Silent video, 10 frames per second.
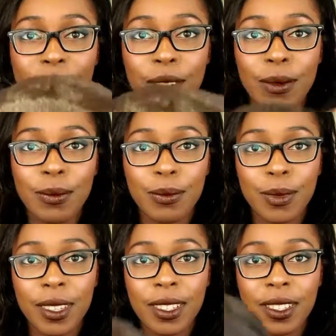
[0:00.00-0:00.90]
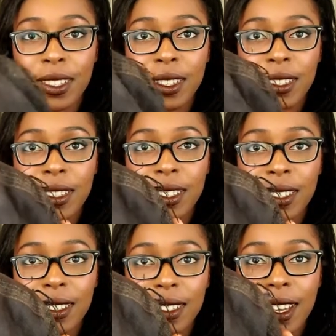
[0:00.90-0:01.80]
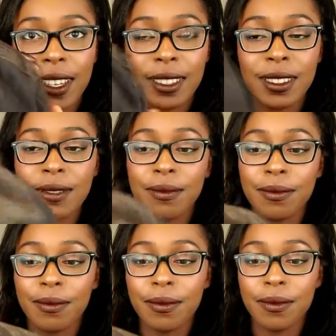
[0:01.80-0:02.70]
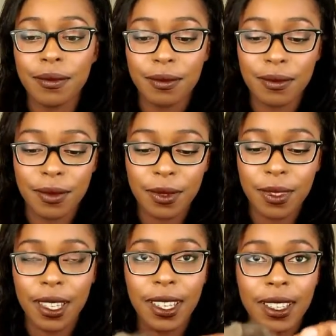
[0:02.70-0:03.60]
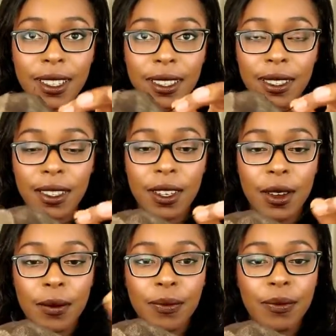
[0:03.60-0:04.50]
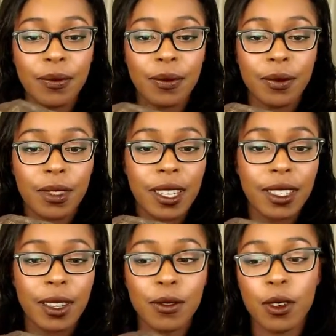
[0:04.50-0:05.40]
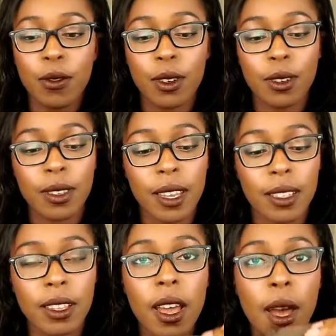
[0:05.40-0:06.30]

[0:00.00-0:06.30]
you know, it's just has like, you know, these leftover things.